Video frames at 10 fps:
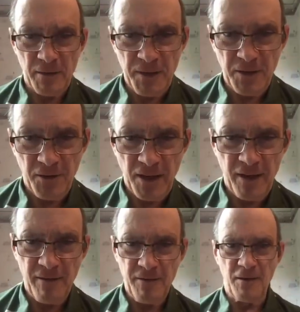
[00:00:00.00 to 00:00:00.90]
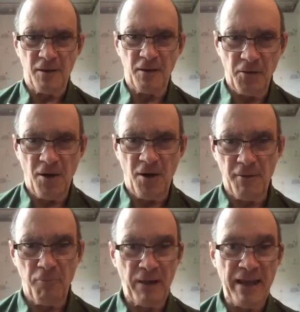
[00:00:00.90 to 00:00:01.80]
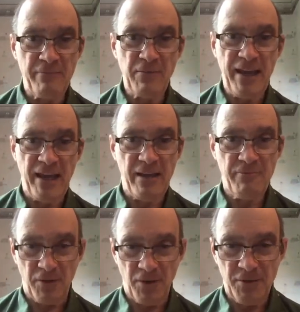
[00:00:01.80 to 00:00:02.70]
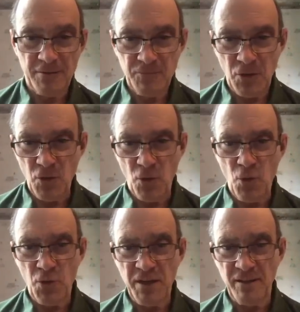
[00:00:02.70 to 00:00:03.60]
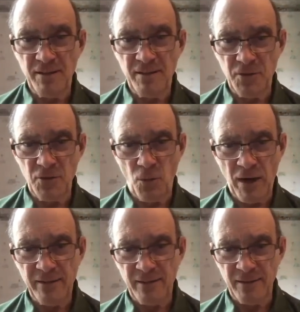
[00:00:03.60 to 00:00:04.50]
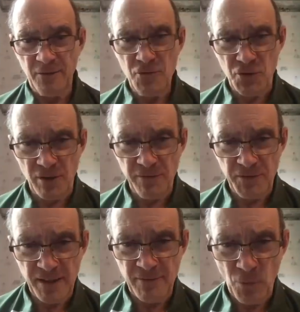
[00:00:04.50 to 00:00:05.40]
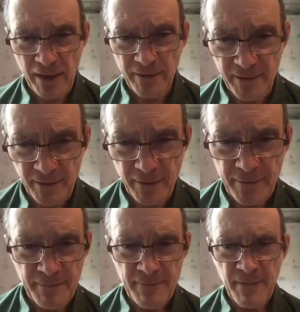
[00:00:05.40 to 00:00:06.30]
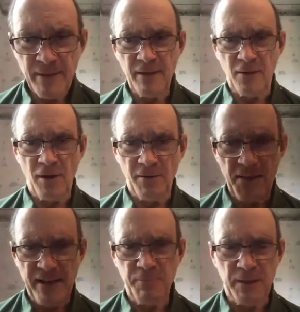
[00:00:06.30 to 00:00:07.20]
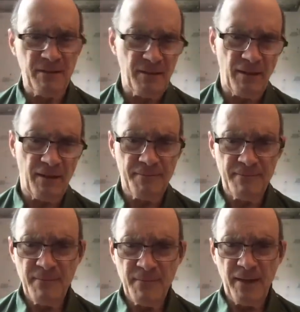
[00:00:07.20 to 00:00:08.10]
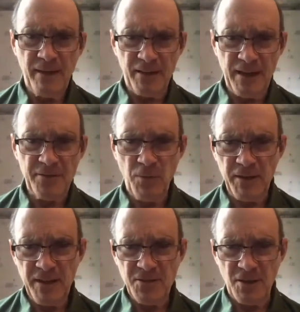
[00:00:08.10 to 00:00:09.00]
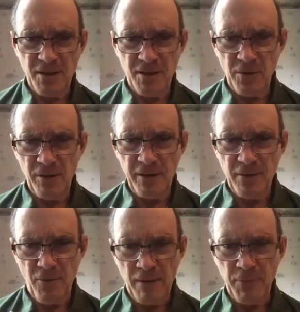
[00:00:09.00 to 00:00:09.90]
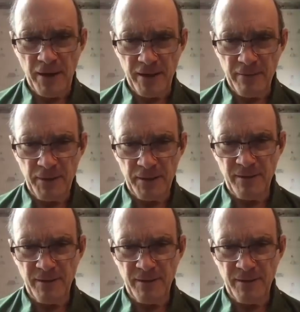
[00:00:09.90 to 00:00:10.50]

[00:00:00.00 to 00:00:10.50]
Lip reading: because they, you know, they were all the blame game, you know, who didn't do what and who should have done what, you know, and all of that. But yeah, that's when they started really cooperating. But